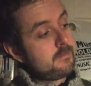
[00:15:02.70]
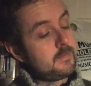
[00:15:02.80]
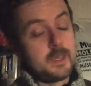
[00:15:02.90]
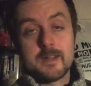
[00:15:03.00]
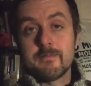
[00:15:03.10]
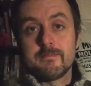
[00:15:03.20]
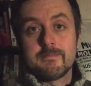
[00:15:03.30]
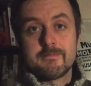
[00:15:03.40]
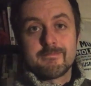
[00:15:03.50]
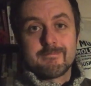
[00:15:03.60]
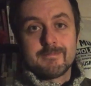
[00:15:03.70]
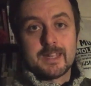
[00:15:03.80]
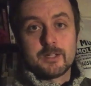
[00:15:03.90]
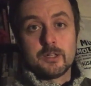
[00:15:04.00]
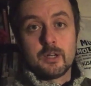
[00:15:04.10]
yeah,
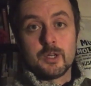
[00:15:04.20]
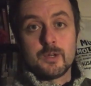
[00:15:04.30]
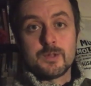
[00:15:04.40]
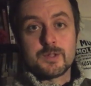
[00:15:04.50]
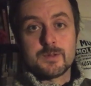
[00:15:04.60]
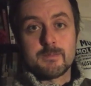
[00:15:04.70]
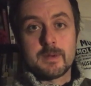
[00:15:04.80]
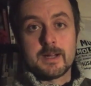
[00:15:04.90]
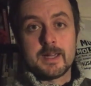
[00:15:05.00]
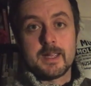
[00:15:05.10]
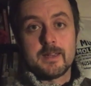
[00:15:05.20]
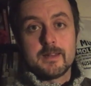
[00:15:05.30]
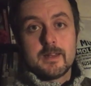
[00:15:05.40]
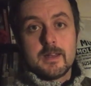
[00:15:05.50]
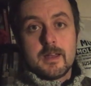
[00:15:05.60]
that concludes my
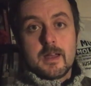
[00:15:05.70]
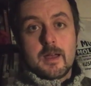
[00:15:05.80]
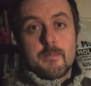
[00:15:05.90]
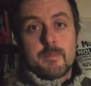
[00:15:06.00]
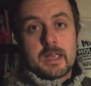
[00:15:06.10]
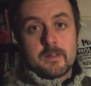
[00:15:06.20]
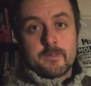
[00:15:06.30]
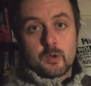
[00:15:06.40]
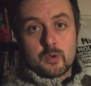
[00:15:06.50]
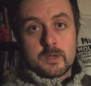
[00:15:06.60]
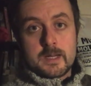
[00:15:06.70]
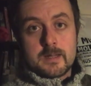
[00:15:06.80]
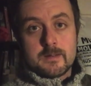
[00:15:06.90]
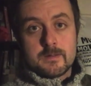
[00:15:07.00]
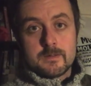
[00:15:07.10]
Pink
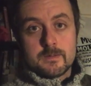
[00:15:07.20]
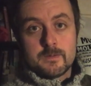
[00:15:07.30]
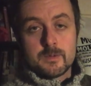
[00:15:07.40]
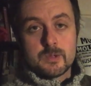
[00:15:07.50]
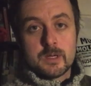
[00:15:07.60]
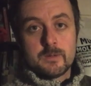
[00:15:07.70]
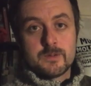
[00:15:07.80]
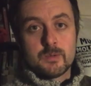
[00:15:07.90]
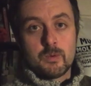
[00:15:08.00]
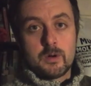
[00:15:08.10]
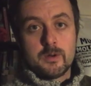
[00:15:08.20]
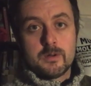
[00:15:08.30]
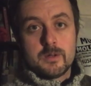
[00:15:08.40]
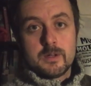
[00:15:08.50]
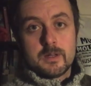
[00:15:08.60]
Floyd from twelve to one,
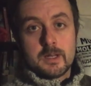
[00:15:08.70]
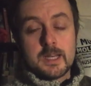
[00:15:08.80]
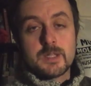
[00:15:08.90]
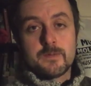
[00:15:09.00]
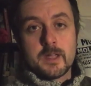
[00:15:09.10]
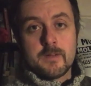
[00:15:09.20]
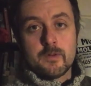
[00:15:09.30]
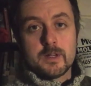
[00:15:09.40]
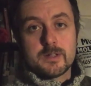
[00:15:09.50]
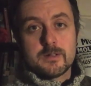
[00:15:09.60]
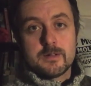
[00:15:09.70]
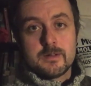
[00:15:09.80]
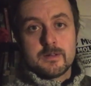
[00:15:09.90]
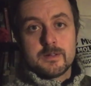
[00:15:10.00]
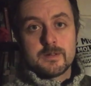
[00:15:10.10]
least favourite
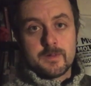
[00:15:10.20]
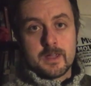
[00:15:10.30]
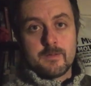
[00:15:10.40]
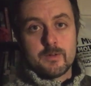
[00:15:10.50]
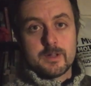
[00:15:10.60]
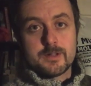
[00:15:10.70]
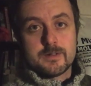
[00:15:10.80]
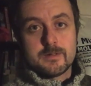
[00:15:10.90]
to favourite.